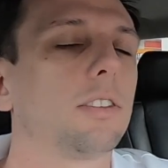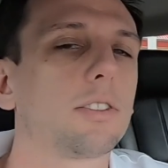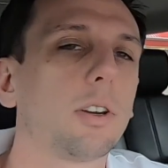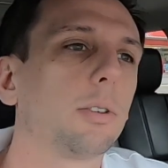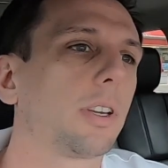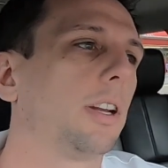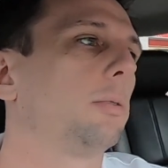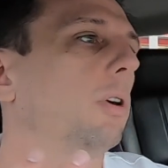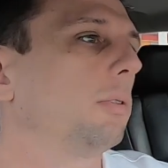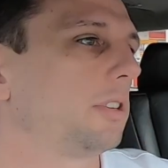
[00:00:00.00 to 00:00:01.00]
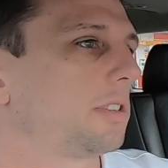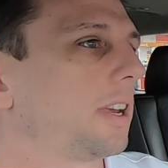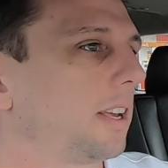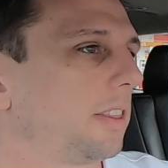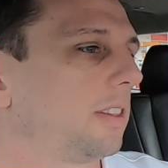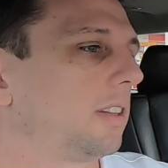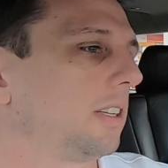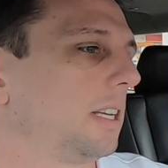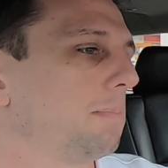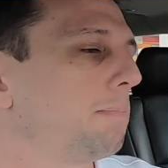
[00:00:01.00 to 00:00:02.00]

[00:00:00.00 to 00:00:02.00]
So, Katie, what would you say the